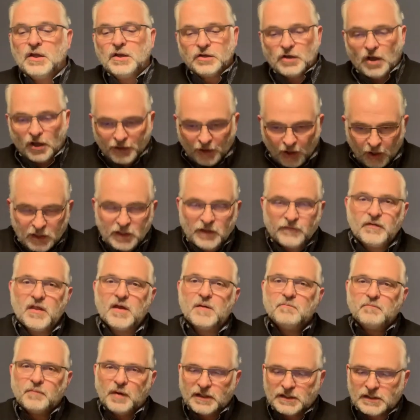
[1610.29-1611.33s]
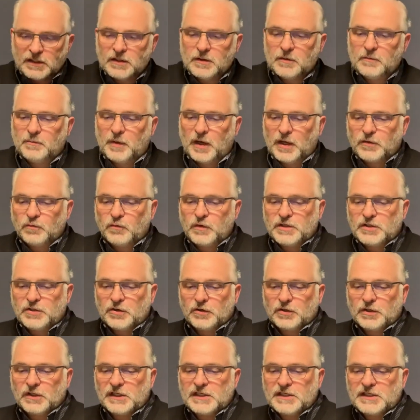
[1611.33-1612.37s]
not all of them, but we
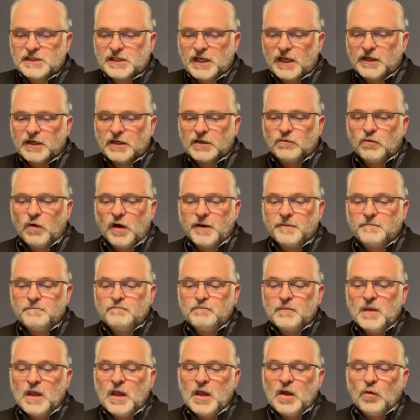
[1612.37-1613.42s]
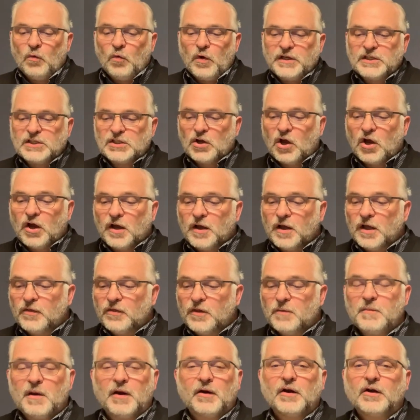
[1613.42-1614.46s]
certainly studied one. We saw
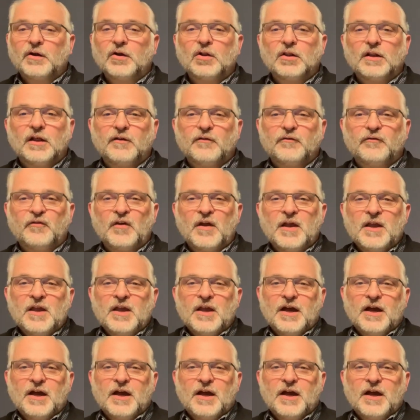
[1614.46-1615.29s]
the miracle of